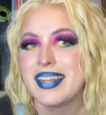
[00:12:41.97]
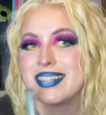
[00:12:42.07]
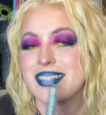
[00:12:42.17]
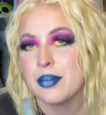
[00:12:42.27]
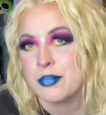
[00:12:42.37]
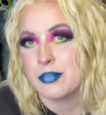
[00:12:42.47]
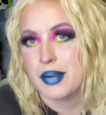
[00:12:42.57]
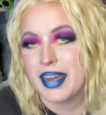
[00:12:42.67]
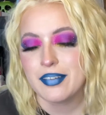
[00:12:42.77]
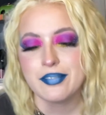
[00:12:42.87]
this
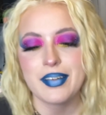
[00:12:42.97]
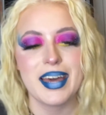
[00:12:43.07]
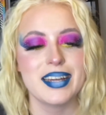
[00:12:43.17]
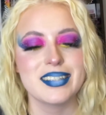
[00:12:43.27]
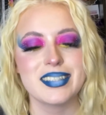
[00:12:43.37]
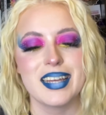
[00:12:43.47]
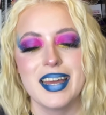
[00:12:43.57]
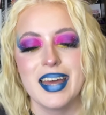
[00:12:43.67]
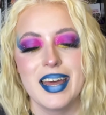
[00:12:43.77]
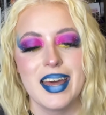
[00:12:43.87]
ombre effect.
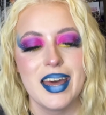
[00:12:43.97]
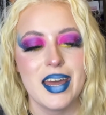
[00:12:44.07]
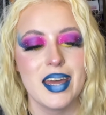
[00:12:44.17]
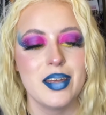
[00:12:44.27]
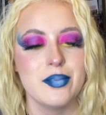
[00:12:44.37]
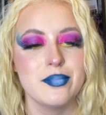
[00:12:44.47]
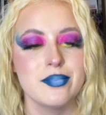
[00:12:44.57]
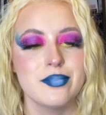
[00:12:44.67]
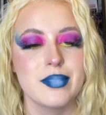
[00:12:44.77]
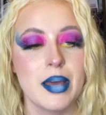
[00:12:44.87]
I'm
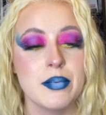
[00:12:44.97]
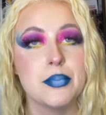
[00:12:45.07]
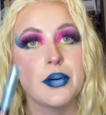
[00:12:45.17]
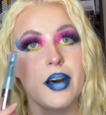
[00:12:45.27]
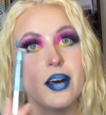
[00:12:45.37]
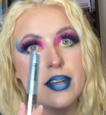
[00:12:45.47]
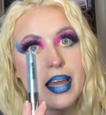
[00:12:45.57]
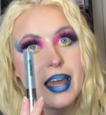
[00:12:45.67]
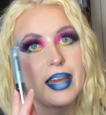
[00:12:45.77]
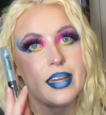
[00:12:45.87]
going to put on
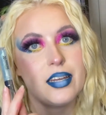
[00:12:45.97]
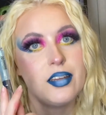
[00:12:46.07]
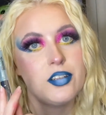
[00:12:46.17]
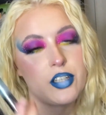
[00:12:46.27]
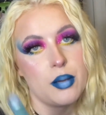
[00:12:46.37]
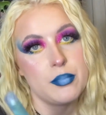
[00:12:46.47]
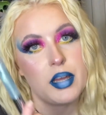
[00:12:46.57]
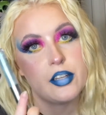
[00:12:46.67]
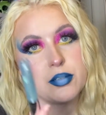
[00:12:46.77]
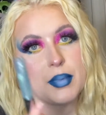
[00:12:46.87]
a Shop
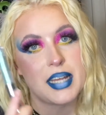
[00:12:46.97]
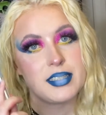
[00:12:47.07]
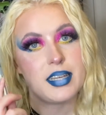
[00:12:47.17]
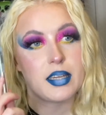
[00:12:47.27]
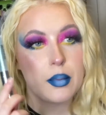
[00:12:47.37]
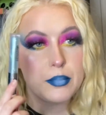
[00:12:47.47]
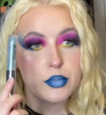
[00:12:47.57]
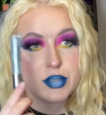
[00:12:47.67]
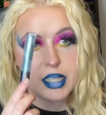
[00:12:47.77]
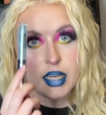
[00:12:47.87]
Dramatic
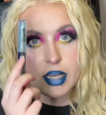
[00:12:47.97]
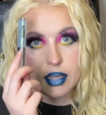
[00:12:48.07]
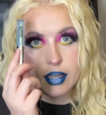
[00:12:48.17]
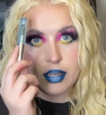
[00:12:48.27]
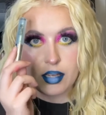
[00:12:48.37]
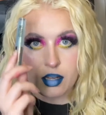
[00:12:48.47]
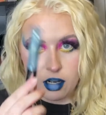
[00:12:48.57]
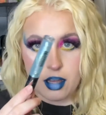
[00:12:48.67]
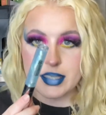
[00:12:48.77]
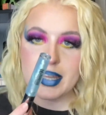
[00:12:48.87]
Boutique
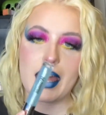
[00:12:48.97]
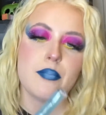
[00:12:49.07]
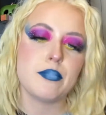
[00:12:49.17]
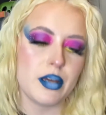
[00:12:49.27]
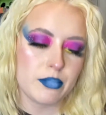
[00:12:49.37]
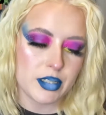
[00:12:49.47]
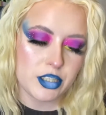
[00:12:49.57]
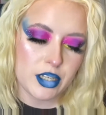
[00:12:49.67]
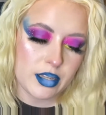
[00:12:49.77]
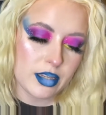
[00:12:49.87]
gloss again, but
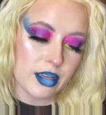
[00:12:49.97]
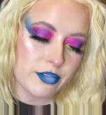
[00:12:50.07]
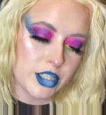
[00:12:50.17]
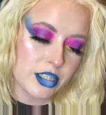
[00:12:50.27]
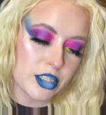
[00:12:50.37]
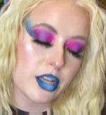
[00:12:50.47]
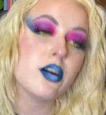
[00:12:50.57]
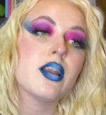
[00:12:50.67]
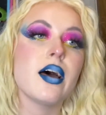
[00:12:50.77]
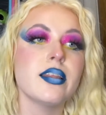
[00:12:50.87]
I've changed the
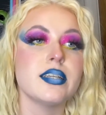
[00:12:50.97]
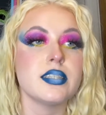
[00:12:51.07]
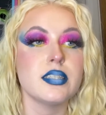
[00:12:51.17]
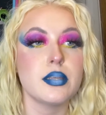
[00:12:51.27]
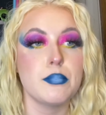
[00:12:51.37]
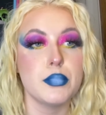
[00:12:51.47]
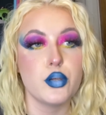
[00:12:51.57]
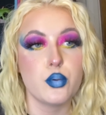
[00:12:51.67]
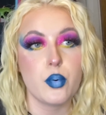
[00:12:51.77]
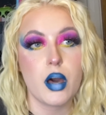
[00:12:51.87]
colour, and this is the
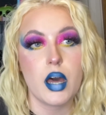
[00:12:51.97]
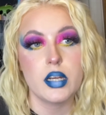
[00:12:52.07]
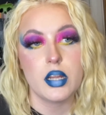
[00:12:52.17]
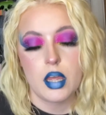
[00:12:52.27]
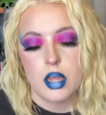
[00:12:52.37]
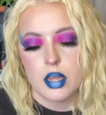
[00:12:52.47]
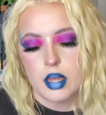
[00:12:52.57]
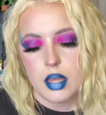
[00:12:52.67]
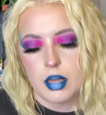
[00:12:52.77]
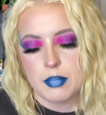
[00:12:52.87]
blue one.
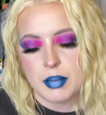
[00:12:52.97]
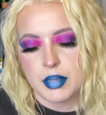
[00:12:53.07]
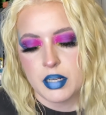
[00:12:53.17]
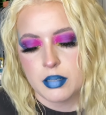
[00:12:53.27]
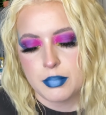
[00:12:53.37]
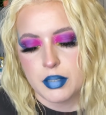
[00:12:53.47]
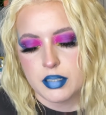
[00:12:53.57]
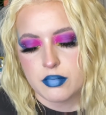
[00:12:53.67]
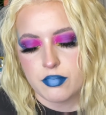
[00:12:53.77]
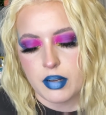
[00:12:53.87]
I'm only going to put this
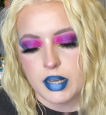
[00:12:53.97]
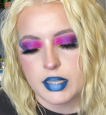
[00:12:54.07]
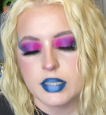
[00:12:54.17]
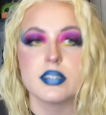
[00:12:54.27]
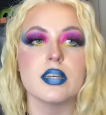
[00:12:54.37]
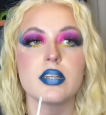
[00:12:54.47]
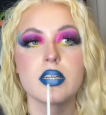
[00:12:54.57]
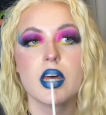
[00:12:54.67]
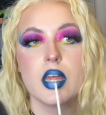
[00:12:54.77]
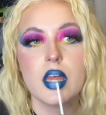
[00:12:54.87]
right in the centre,